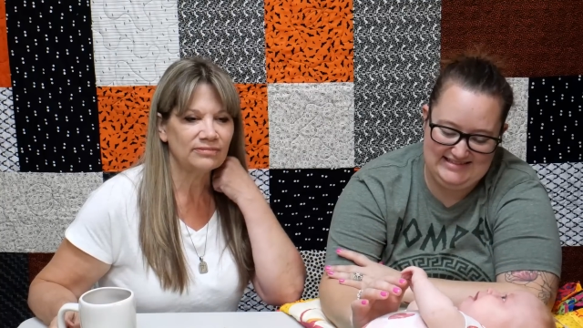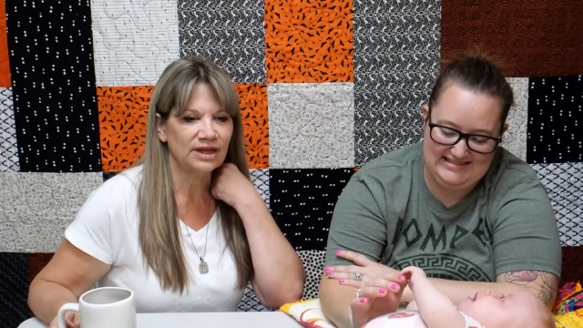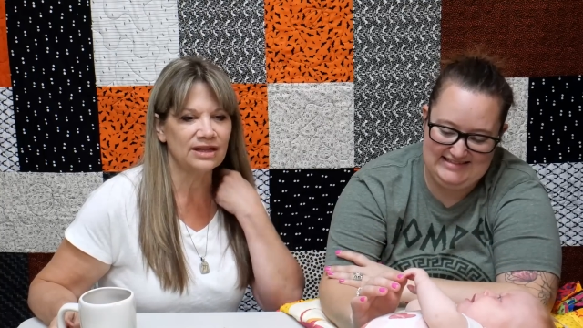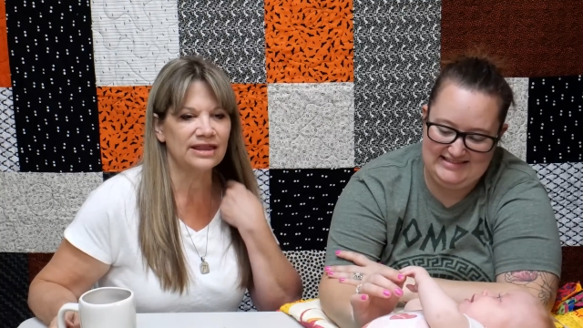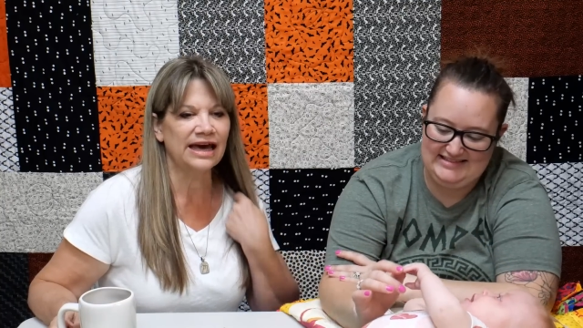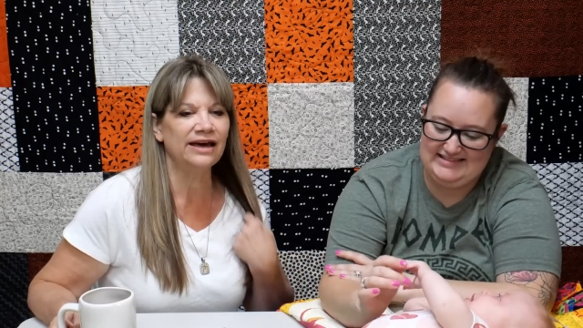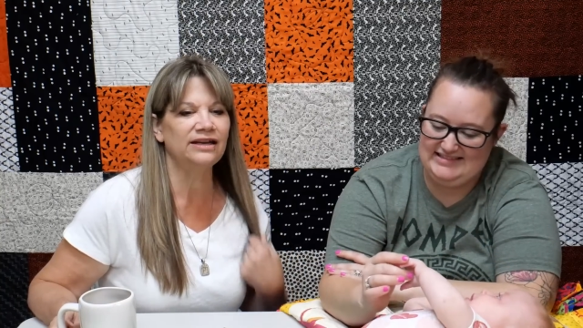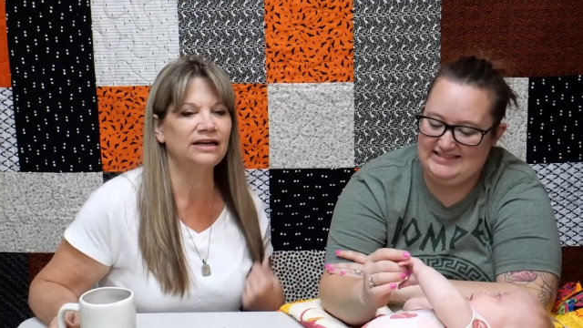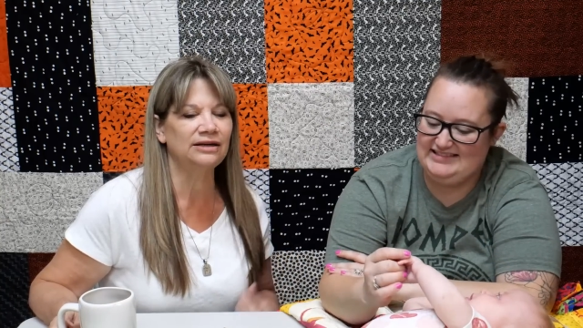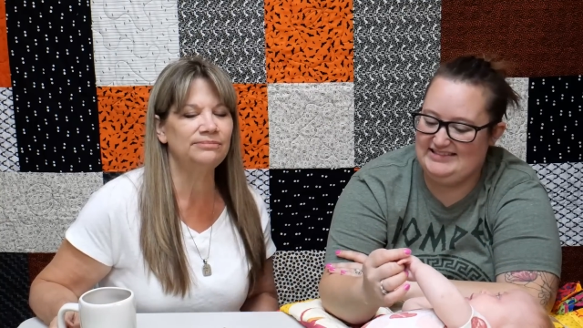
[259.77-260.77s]
Speaker 1: that
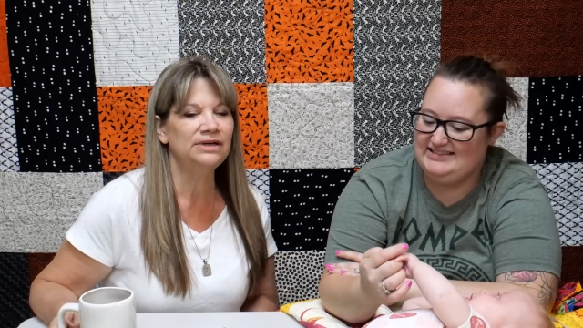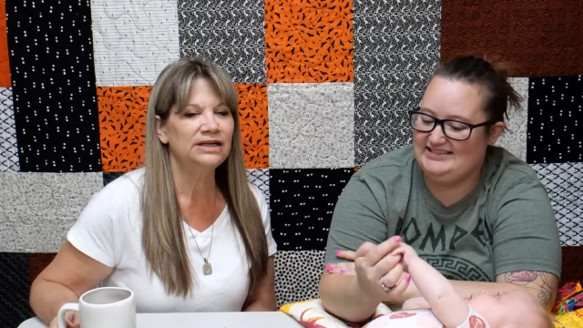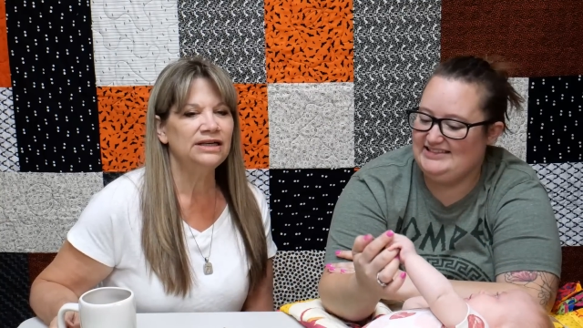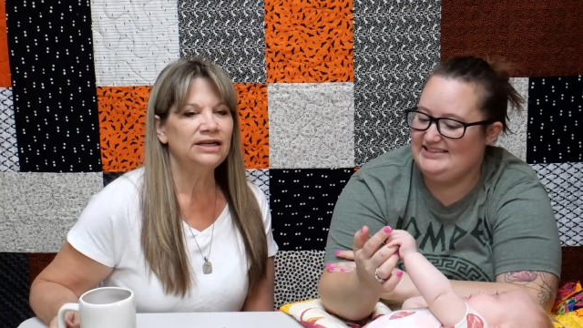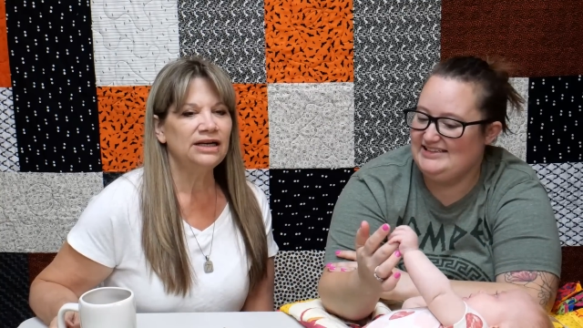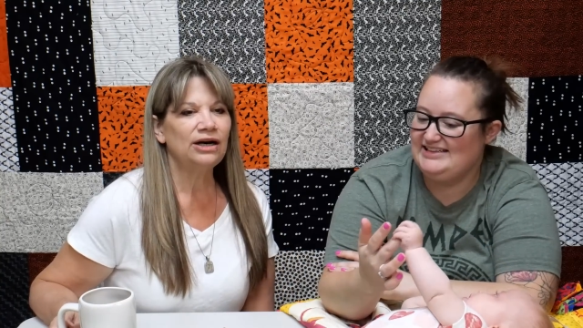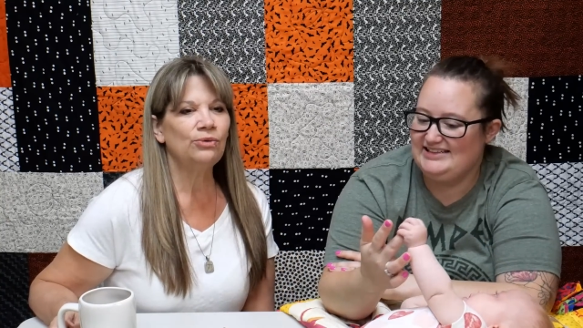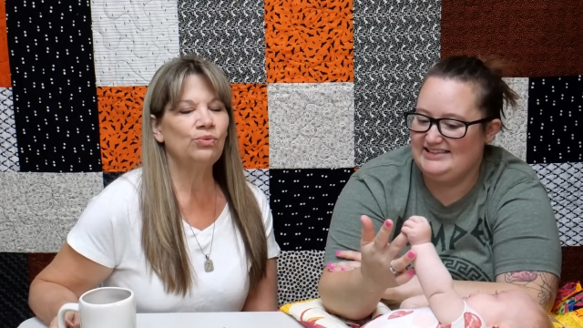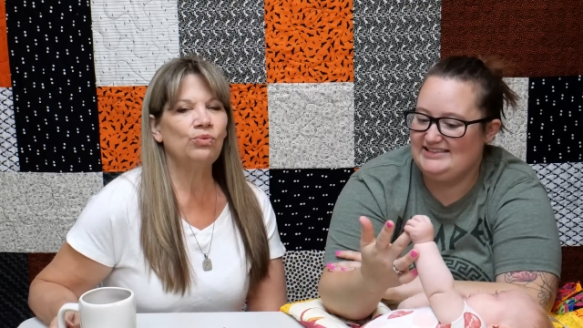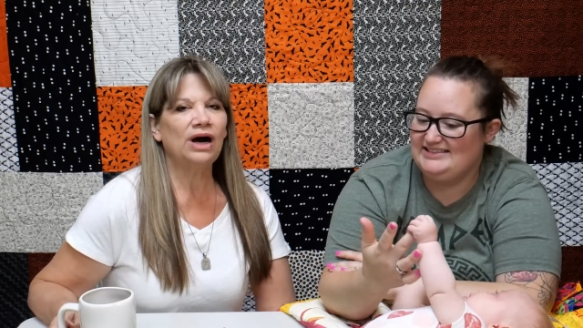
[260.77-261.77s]
um,
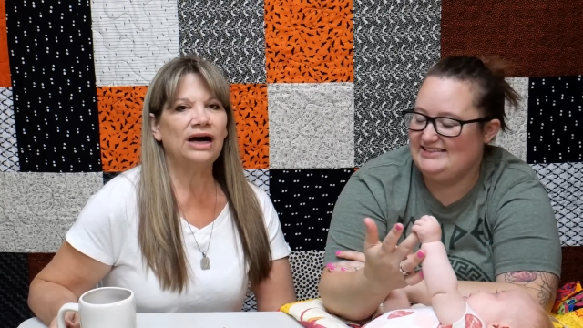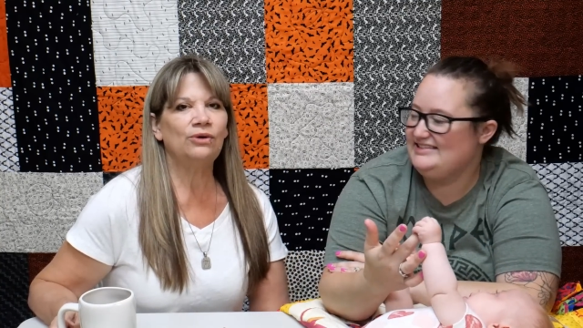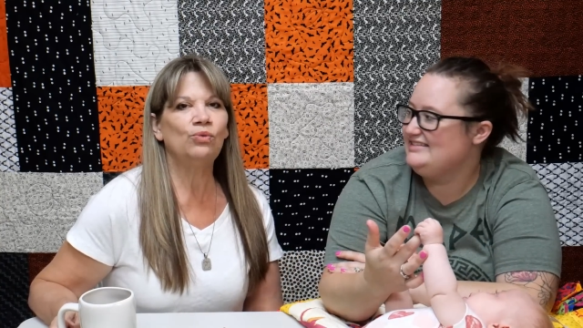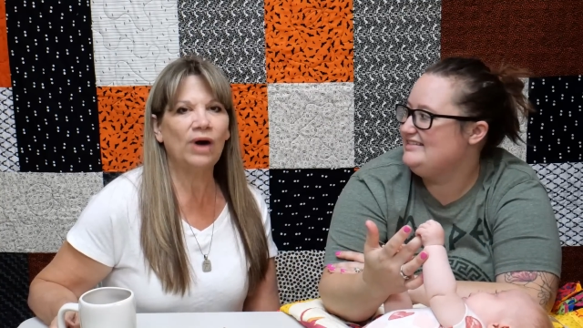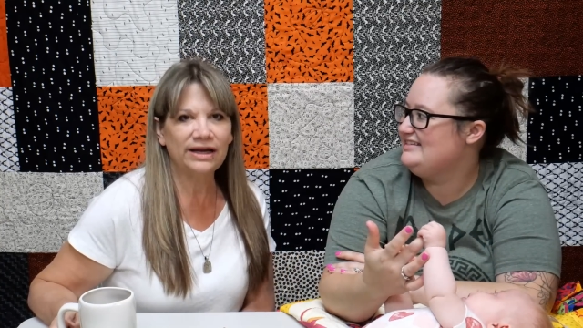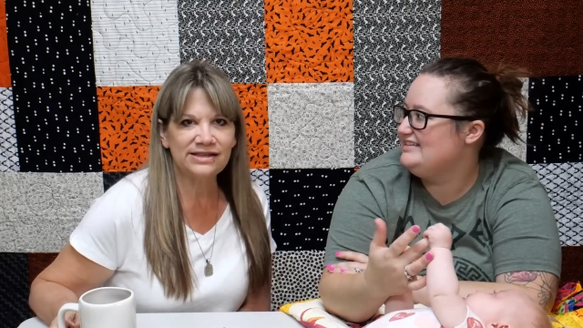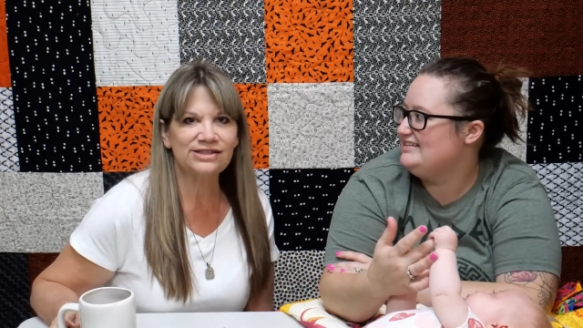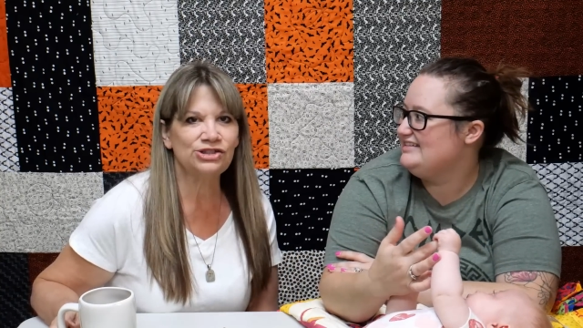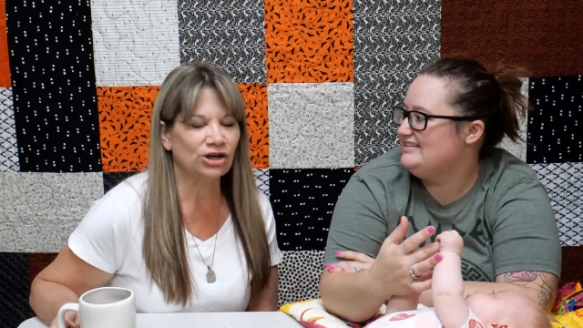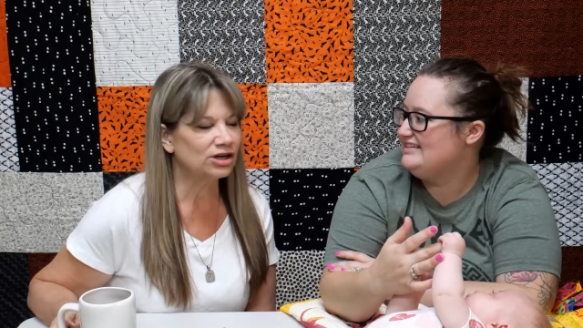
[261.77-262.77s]
uh, why does a
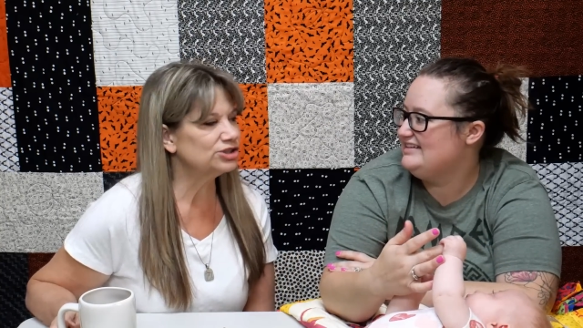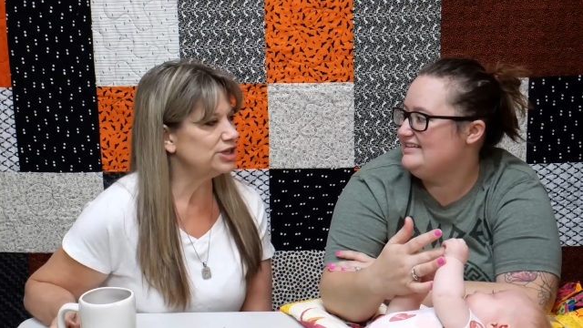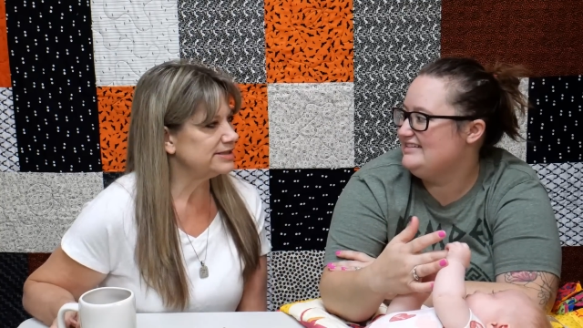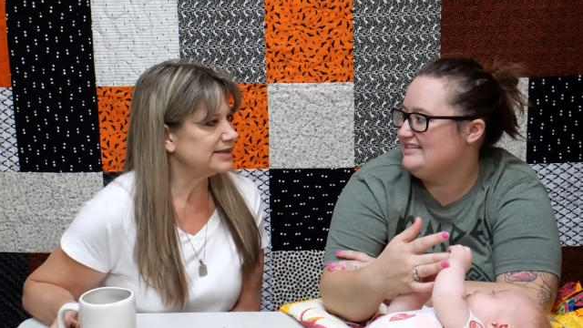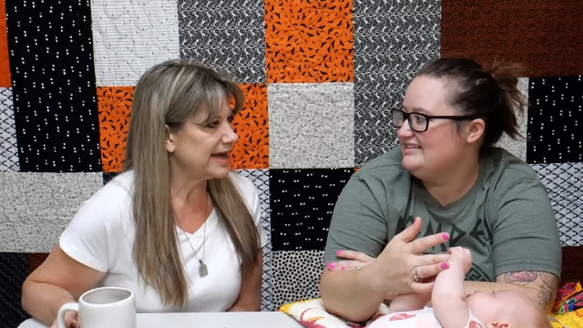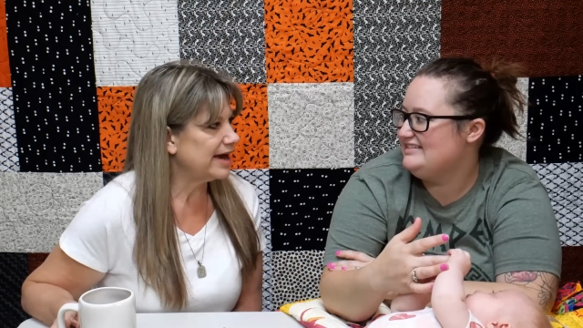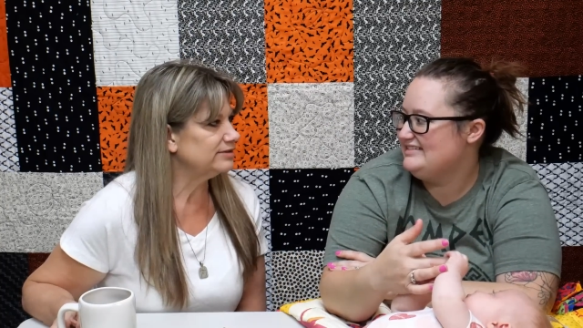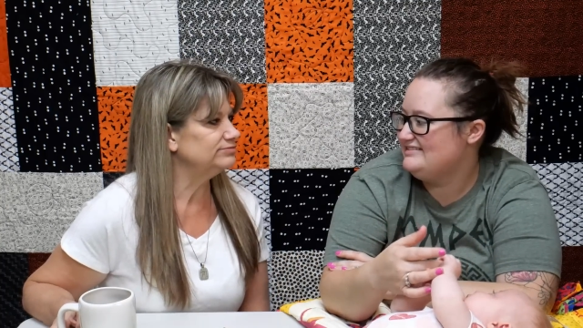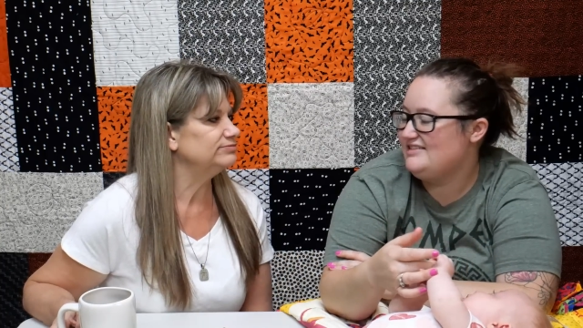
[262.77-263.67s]
dog chase a cat?